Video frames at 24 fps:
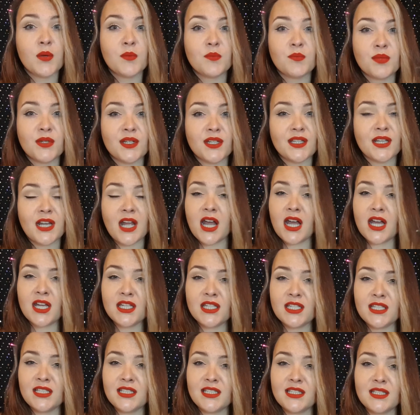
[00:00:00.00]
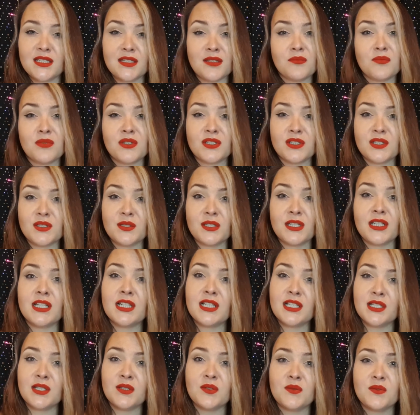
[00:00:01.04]
But I didn't want to
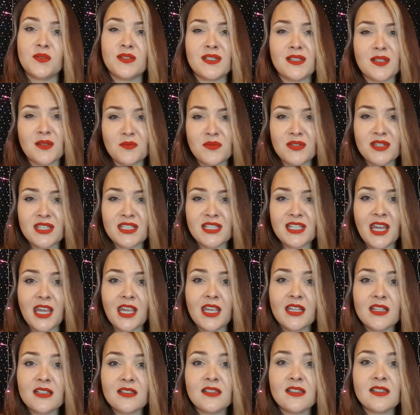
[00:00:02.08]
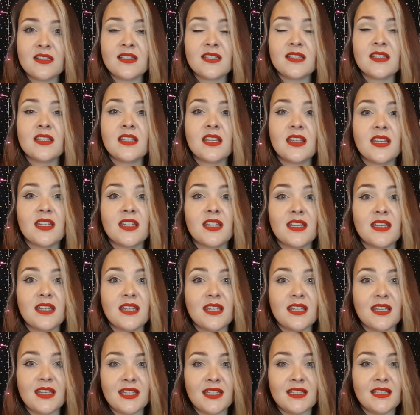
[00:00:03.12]
include some of the tales
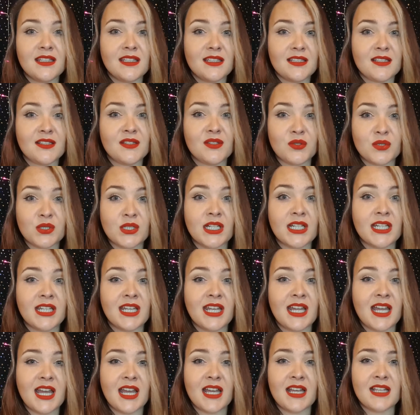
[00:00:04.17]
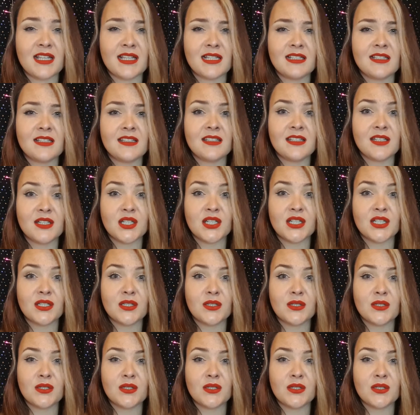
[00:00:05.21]
in the story, as they're,